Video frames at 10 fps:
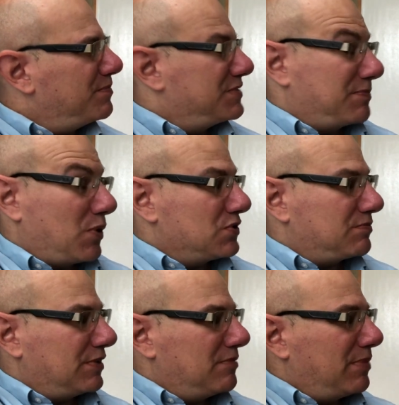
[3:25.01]

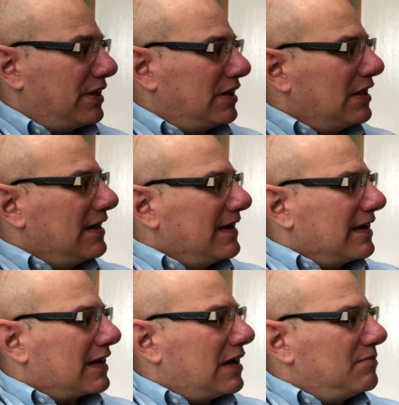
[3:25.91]
supposedly, but
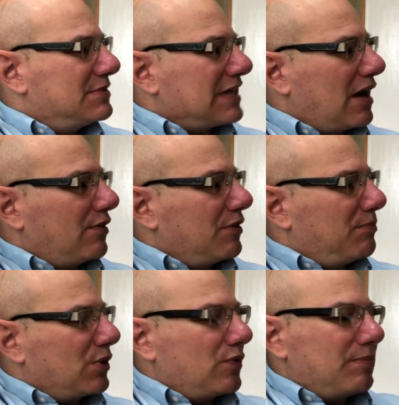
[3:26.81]
comes out, the
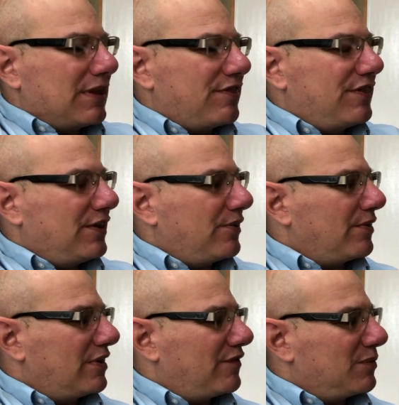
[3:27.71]
book would be
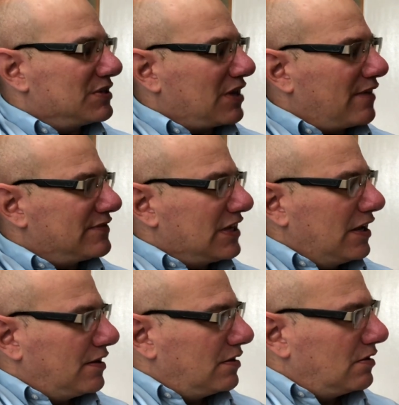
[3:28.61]
thinner if it was offset.